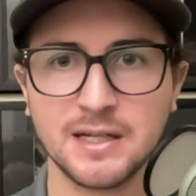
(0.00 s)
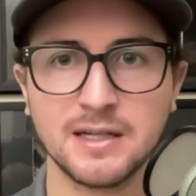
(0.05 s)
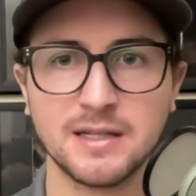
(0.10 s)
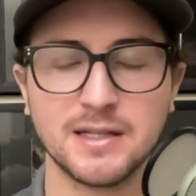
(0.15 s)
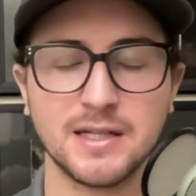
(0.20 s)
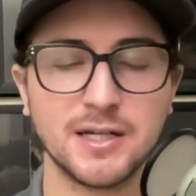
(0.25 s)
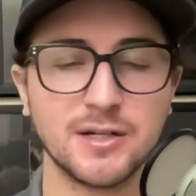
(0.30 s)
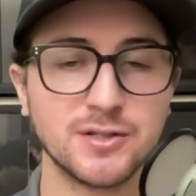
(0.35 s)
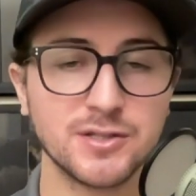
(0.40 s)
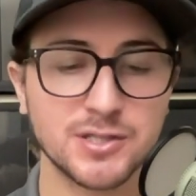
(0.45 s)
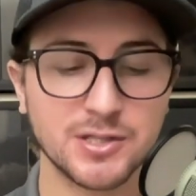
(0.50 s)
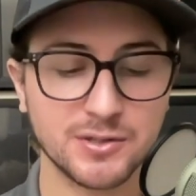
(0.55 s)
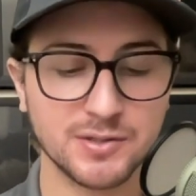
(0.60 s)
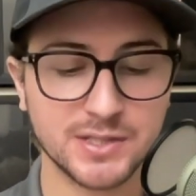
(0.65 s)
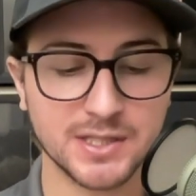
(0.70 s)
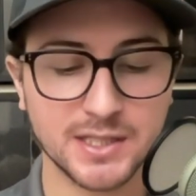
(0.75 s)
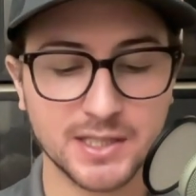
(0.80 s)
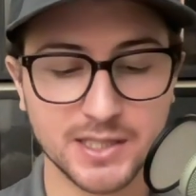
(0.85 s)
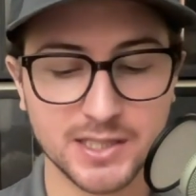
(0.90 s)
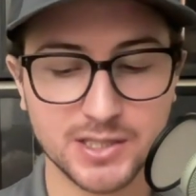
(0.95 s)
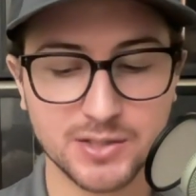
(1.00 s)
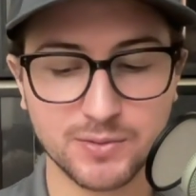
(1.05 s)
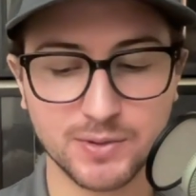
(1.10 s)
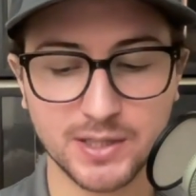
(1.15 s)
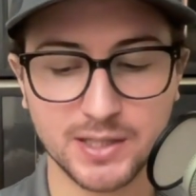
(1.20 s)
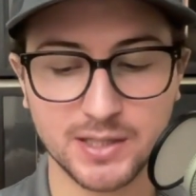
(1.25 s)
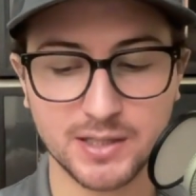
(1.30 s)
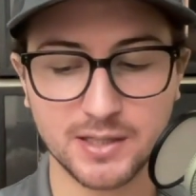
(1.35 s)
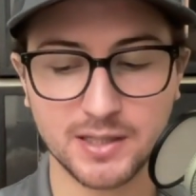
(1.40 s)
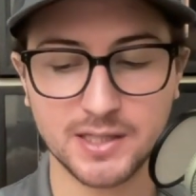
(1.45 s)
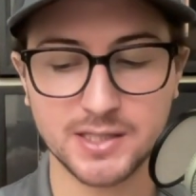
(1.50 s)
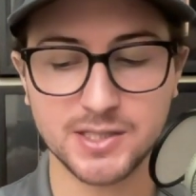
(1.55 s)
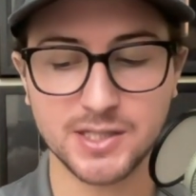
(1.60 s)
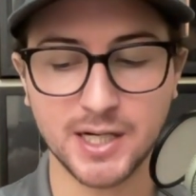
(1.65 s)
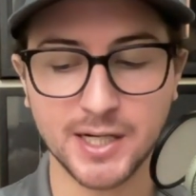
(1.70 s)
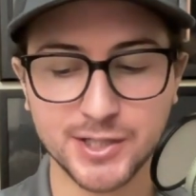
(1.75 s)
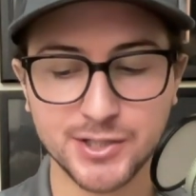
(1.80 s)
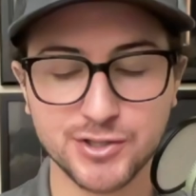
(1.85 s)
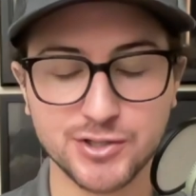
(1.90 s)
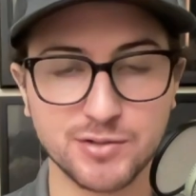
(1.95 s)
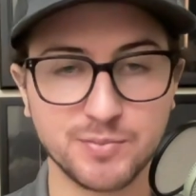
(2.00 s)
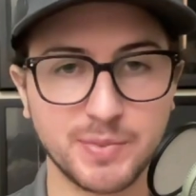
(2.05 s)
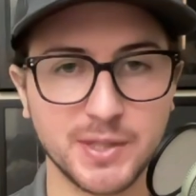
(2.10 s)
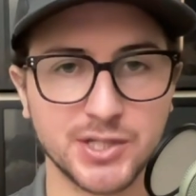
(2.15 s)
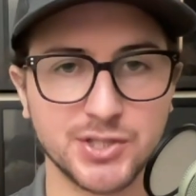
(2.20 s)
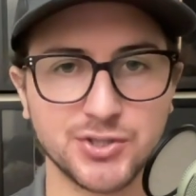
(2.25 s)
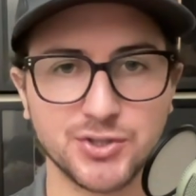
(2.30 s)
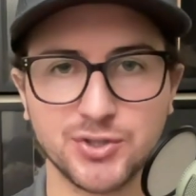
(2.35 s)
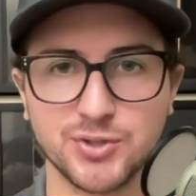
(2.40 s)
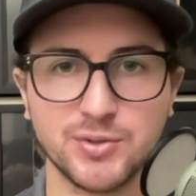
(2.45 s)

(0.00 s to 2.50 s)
They also did this with a Dodgers pitcher